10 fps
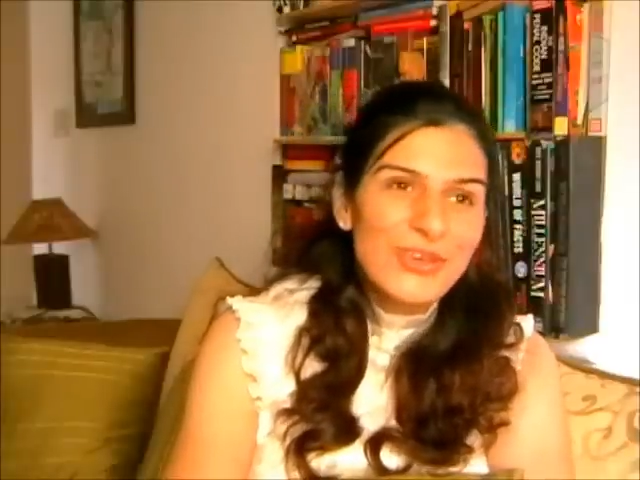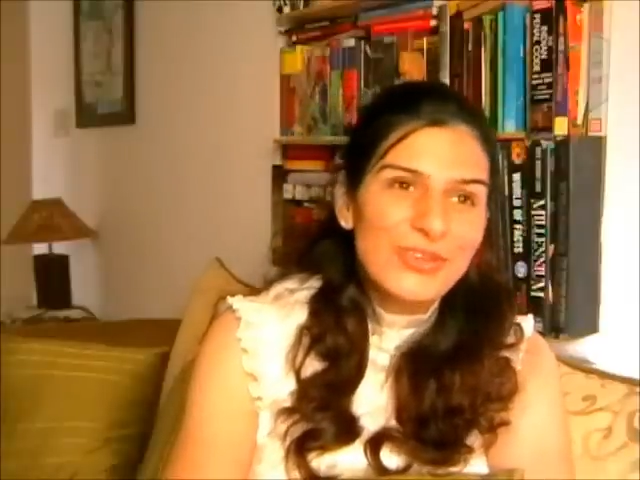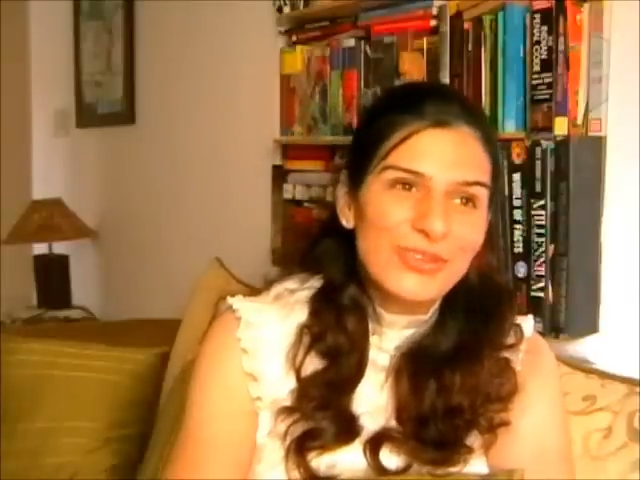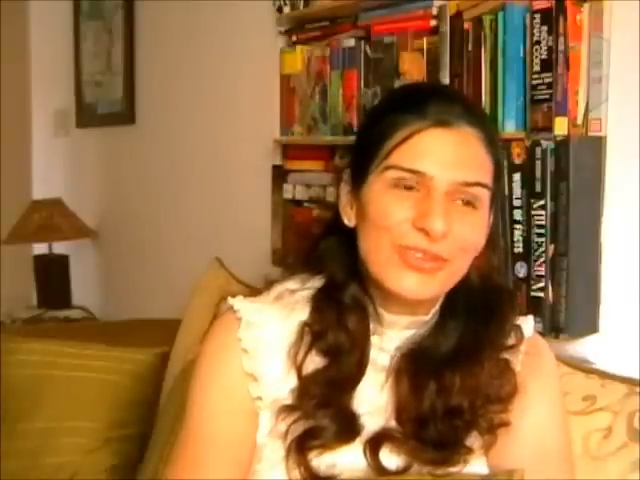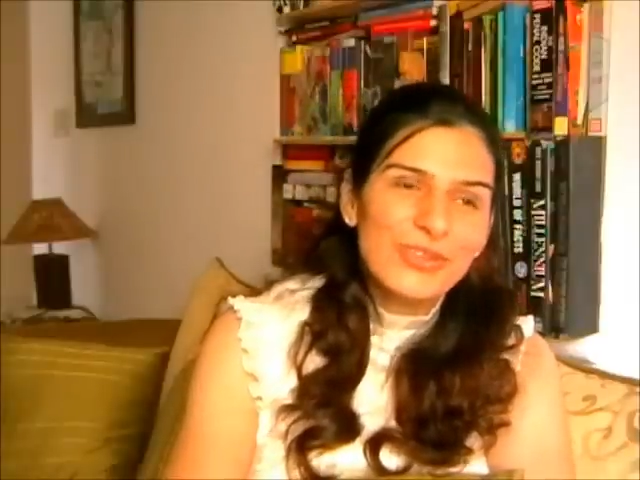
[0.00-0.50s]

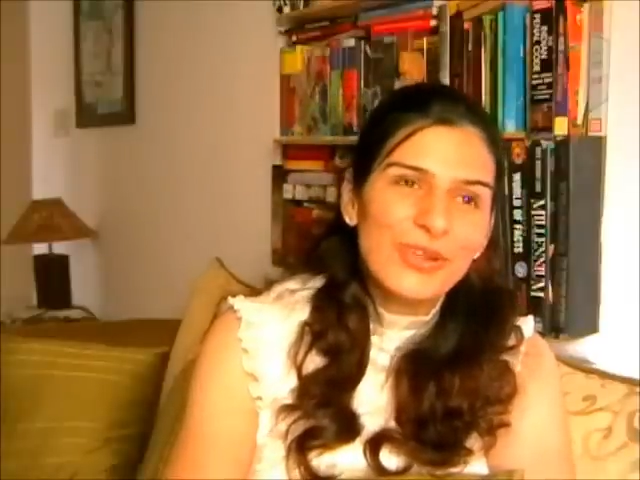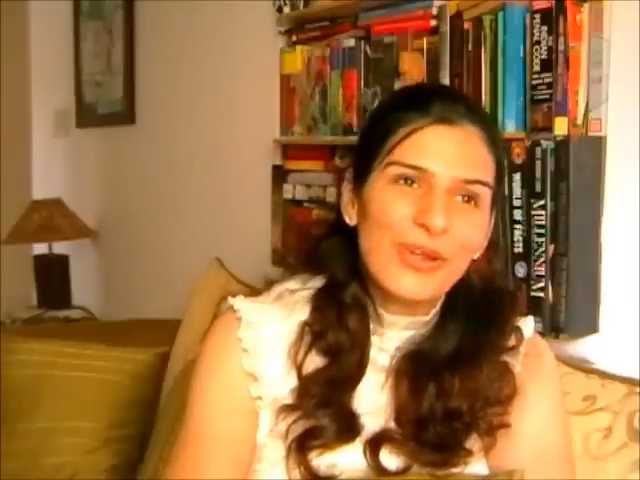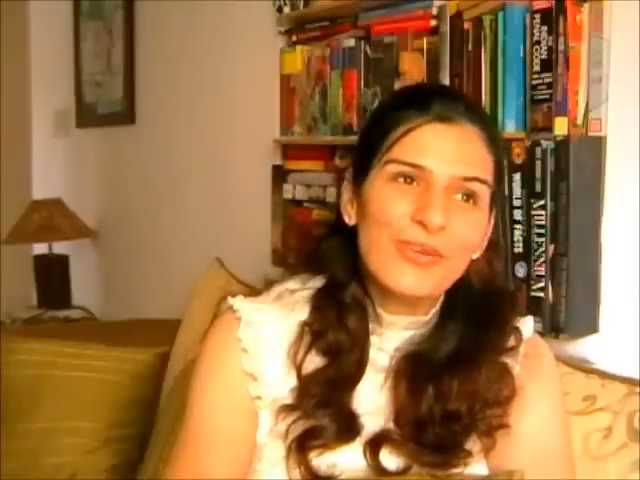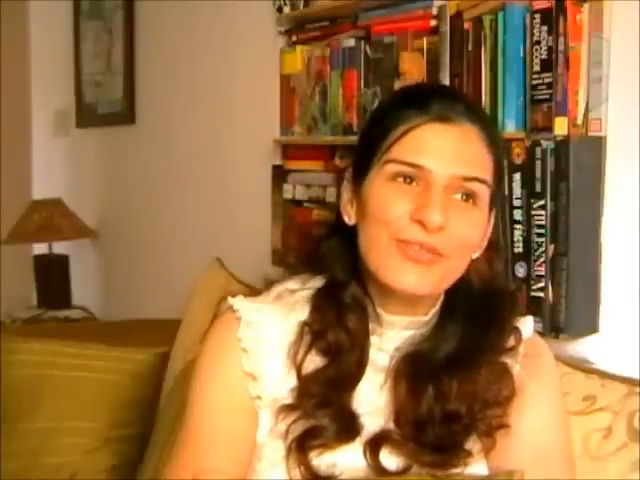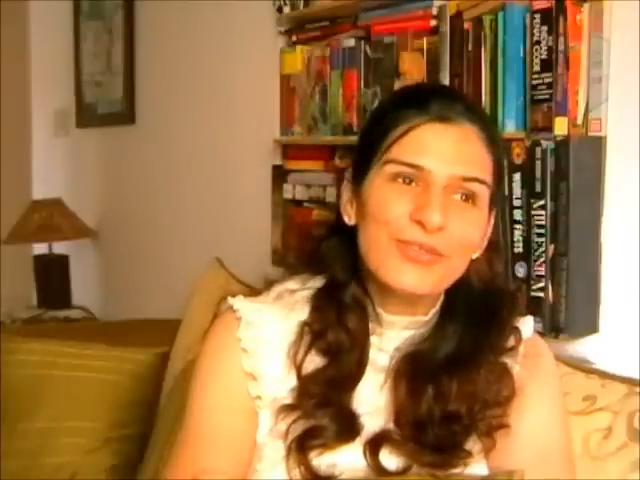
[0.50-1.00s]
So there's a
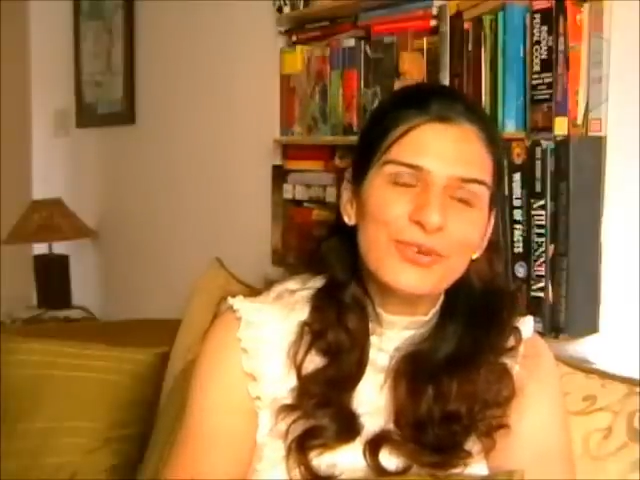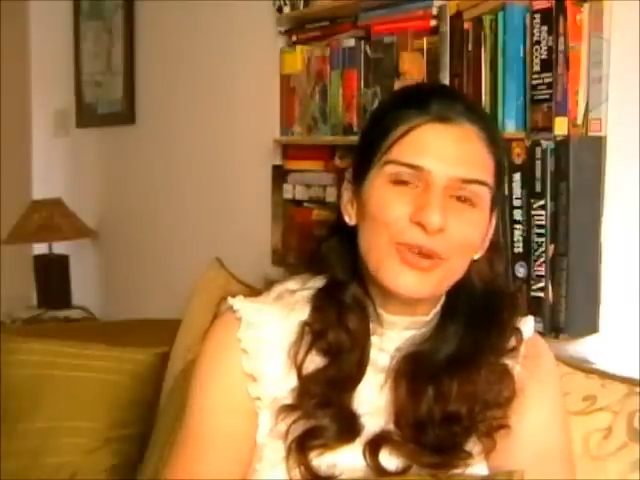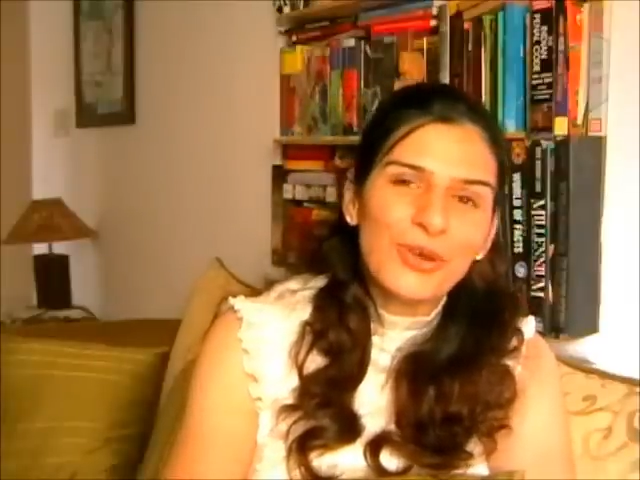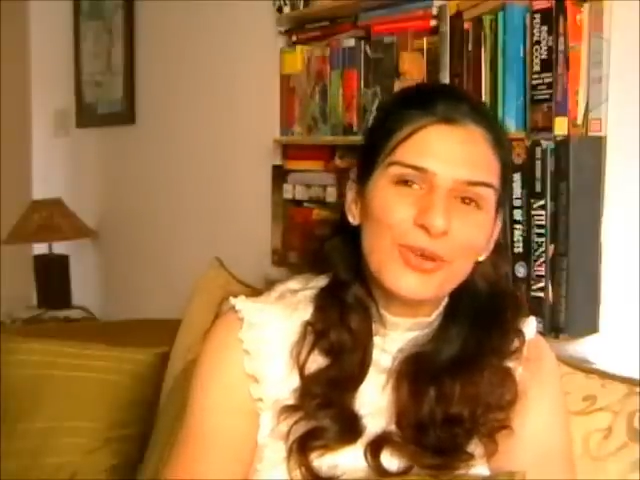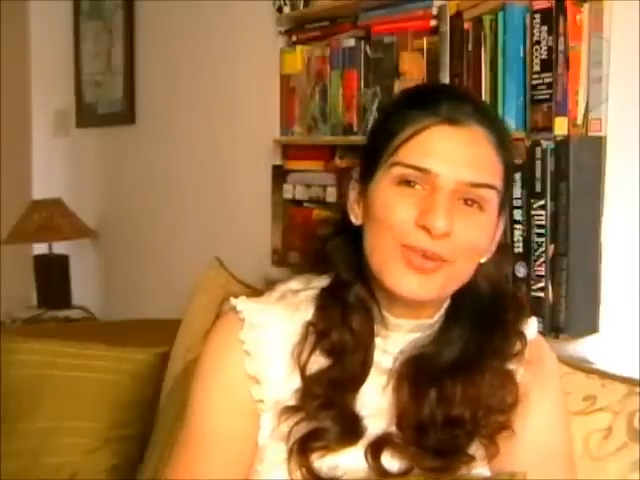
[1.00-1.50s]
lot of
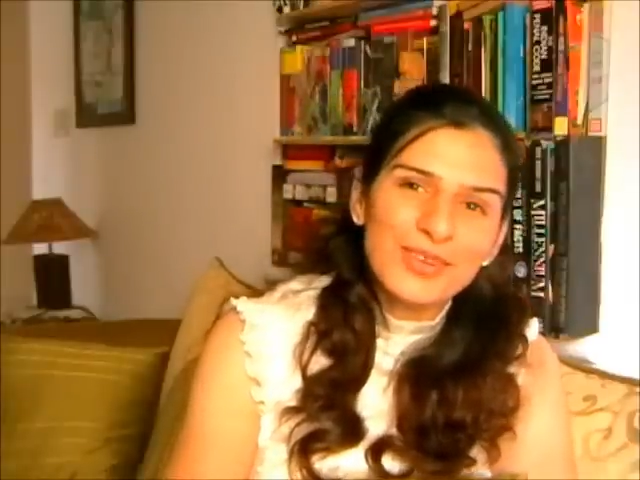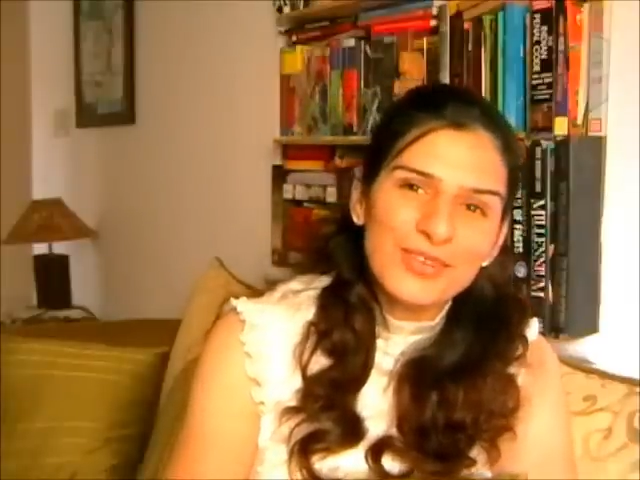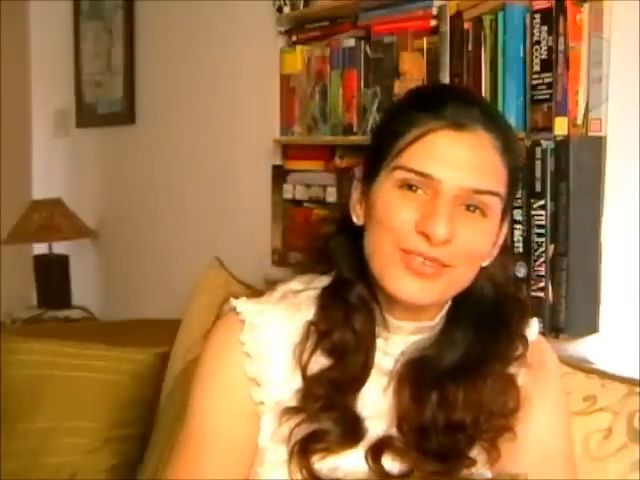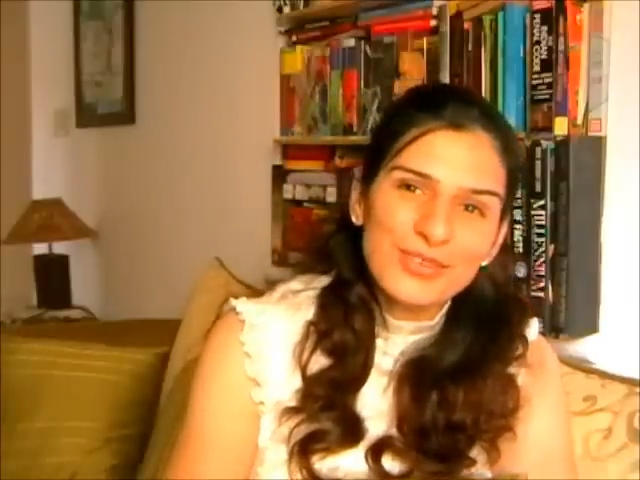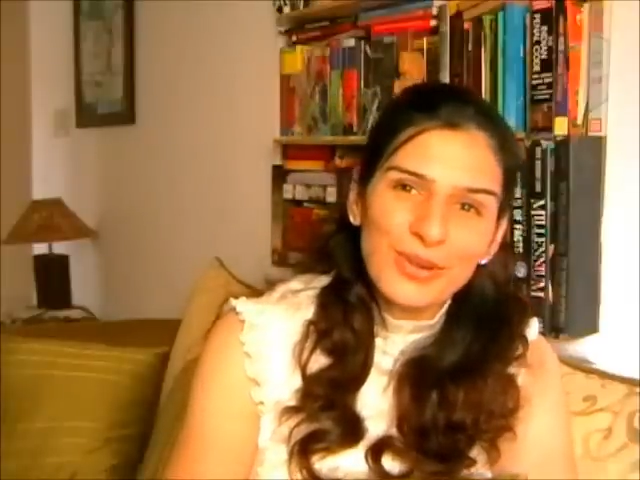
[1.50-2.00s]

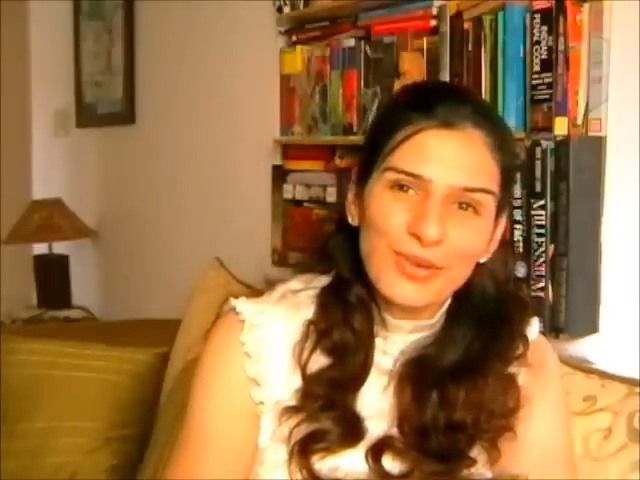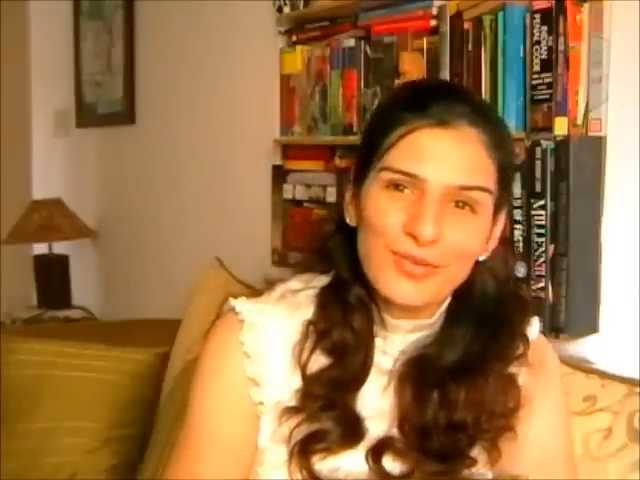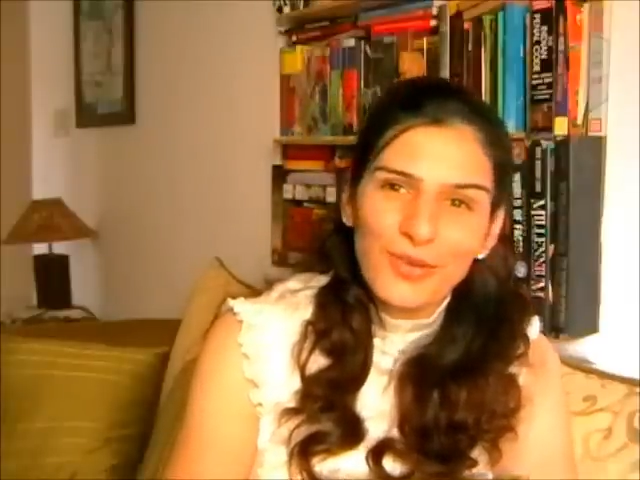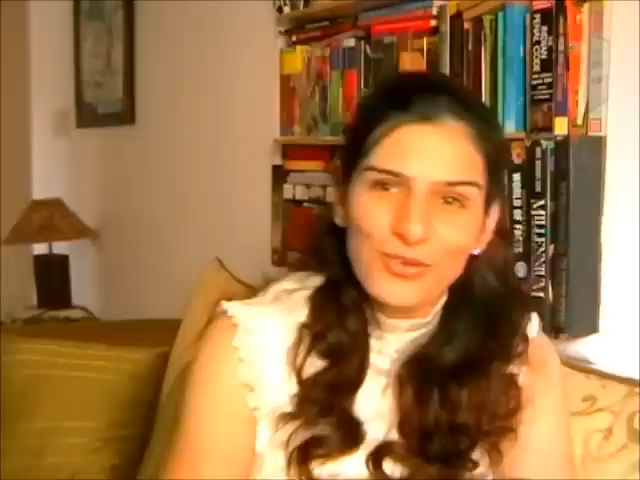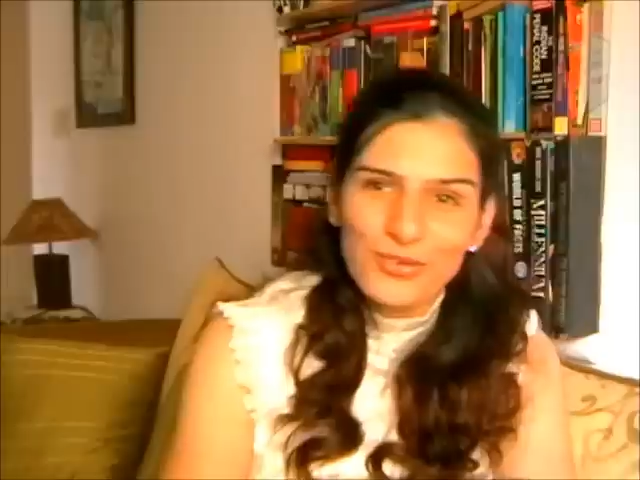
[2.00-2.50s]
documentation, a lot
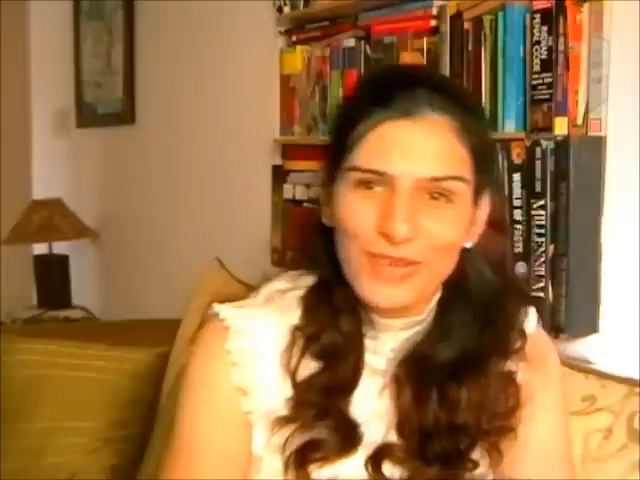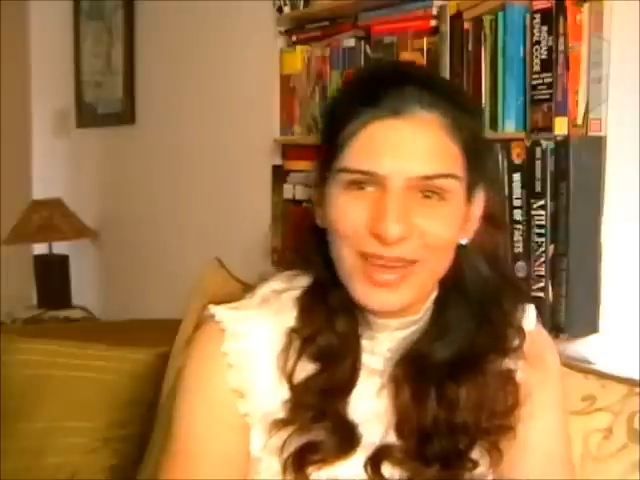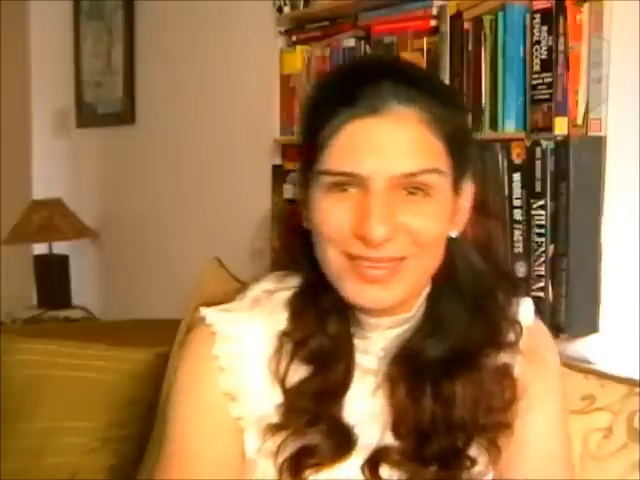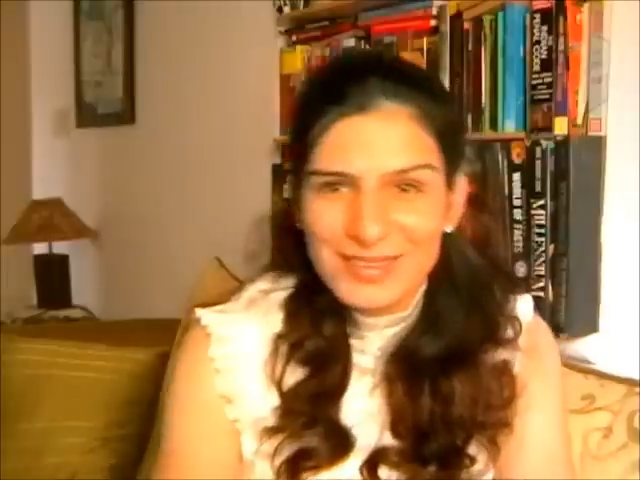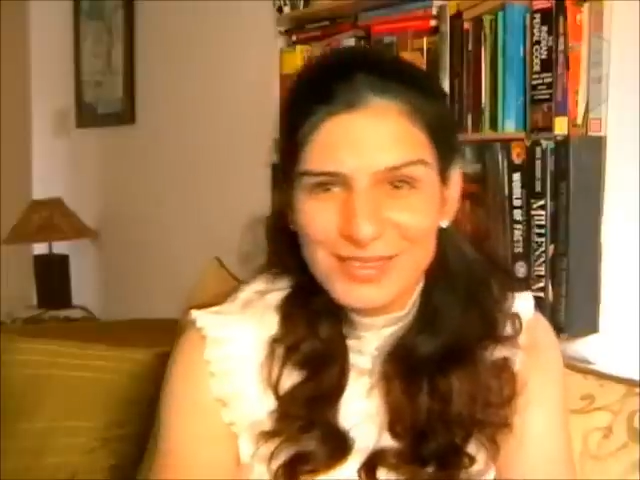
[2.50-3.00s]
of
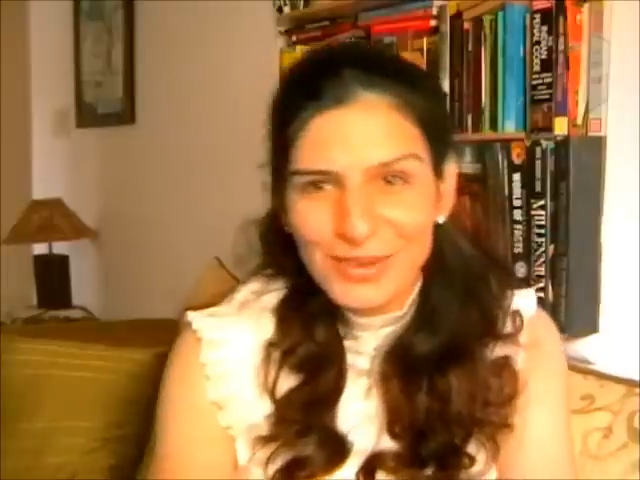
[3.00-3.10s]
contracts,